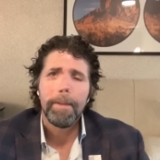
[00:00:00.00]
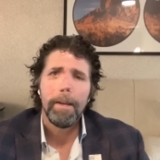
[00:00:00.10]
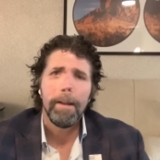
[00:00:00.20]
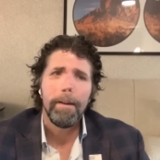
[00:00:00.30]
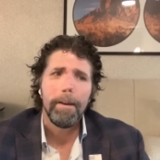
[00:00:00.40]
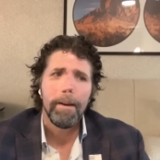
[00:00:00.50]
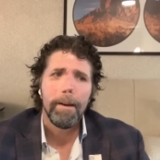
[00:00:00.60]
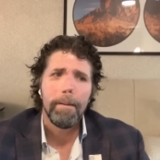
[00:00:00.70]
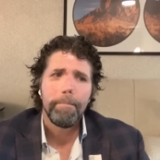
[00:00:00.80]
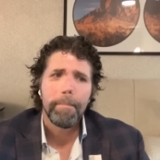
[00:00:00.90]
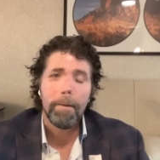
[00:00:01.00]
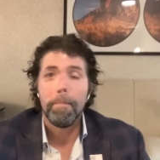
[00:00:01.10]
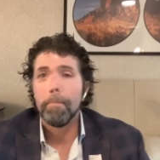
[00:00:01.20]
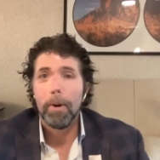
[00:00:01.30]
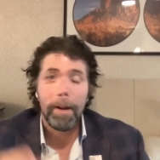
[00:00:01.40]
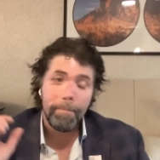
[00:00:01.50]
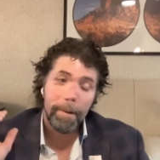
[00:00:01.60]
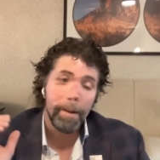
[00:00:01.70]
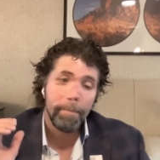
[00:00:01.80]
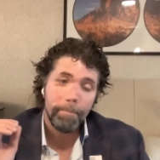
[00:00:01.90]
And uh, I remember I,
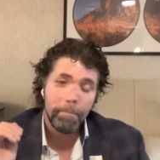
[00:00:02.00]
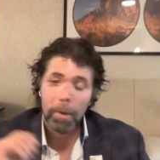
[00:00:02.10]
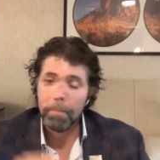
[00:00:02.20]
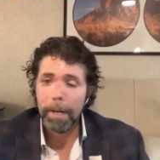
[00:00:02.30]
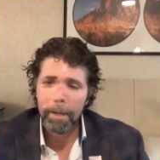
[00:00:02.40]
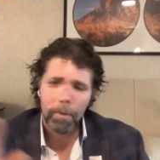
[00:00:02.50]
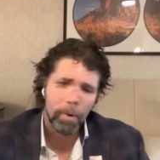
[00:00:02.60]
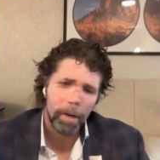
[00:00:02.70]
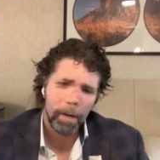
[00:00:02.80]
I put my gun away.